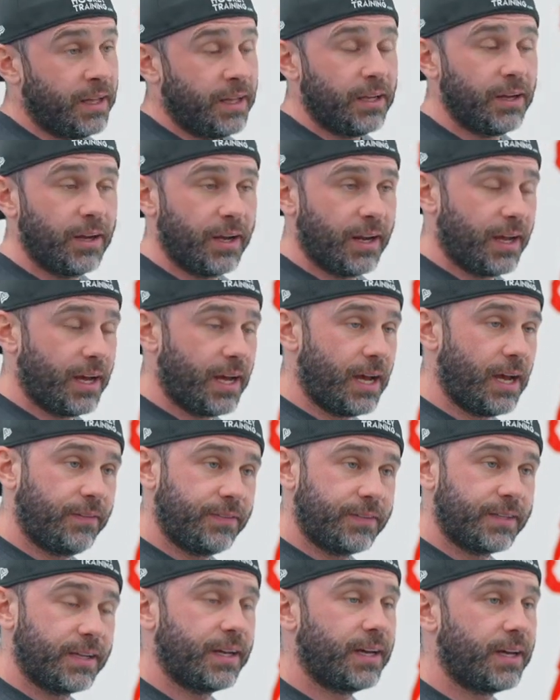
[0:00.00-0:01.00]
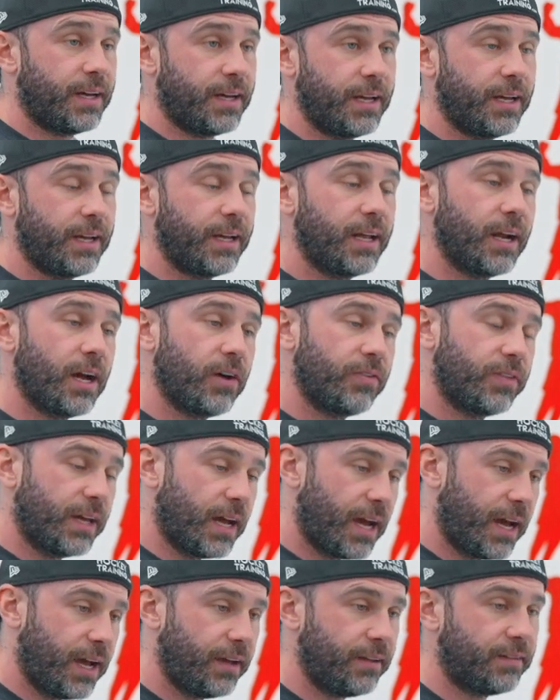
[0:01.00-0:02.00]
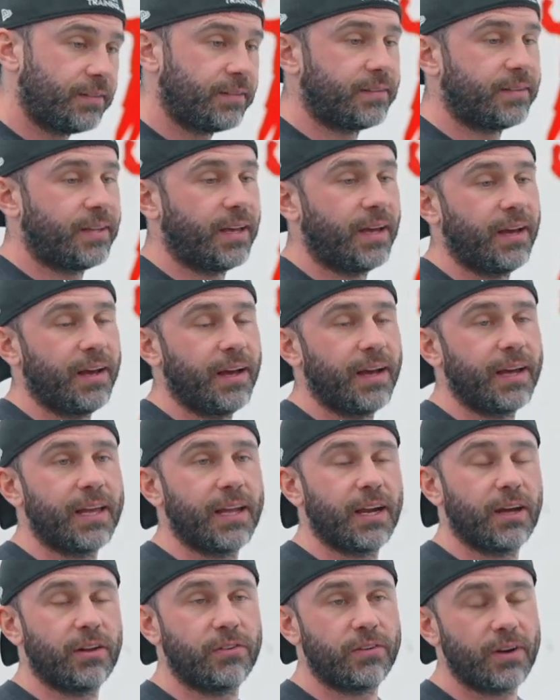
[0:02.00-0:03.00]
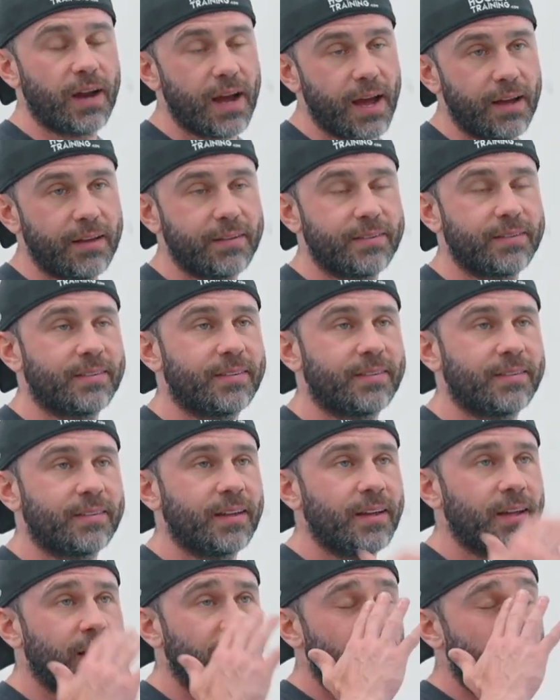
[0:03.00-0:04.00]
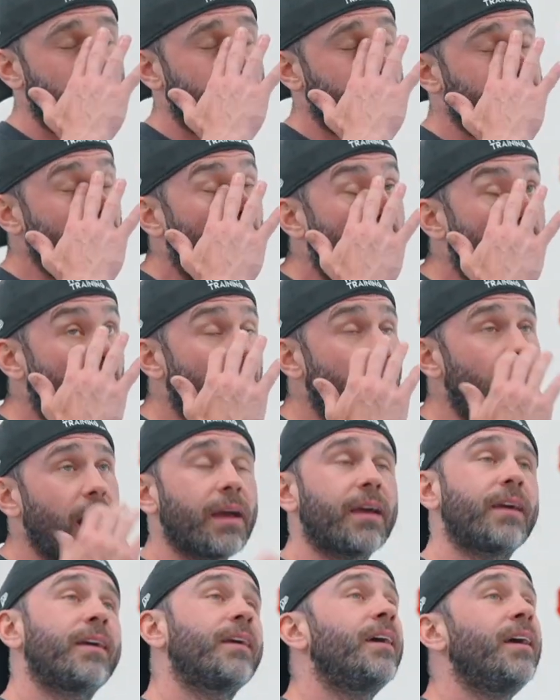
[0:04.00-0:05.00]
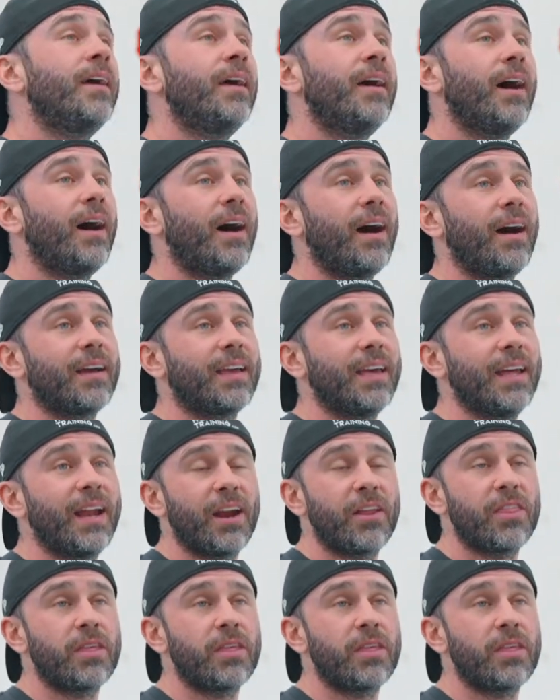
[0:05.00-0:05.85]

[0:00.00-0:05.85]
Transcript: you're gonna have to get off the ice, get undressed, maybe talk, get out of